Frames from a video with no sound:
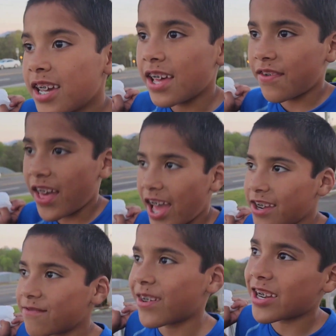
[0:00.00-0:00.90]
And
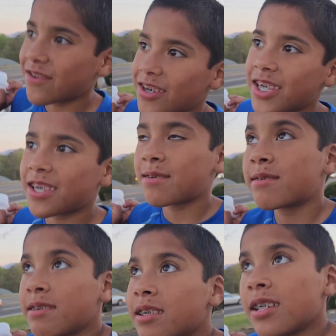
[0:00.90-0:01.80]
then when it was
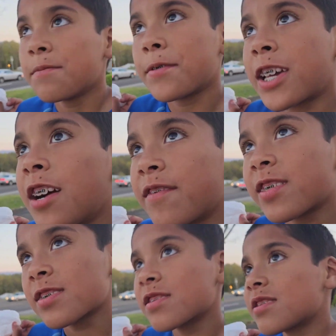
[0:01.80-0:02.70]
coming,
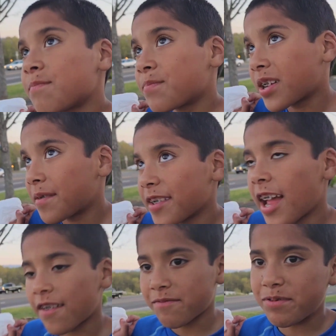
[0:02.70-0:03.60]
coming
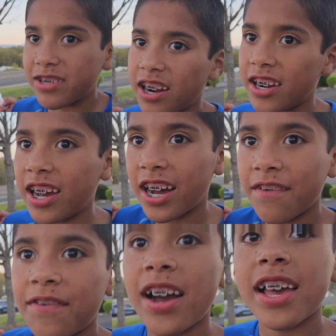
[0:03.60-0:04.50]
out, we put on
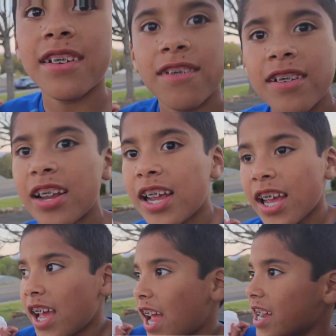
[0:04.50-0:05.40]
a fire.
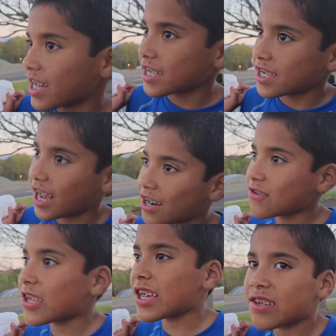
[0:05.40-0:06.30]
And I
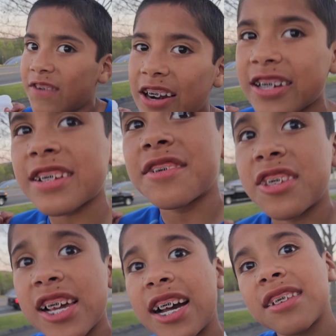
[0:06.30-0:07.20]
don't think he wanted to
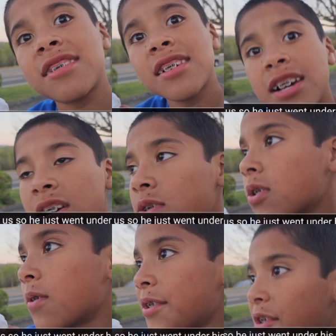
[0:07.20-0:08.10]
see us,
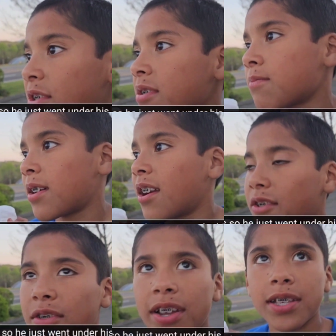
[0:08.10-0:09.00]
so we just went
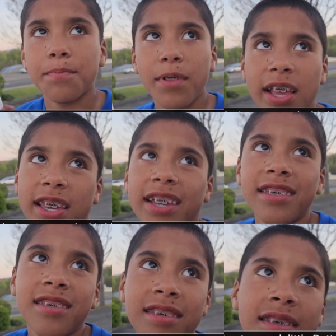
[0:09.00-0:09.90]
under his
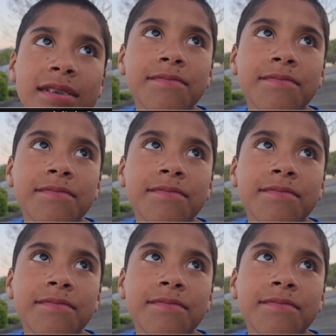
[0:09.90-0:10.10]
blankets.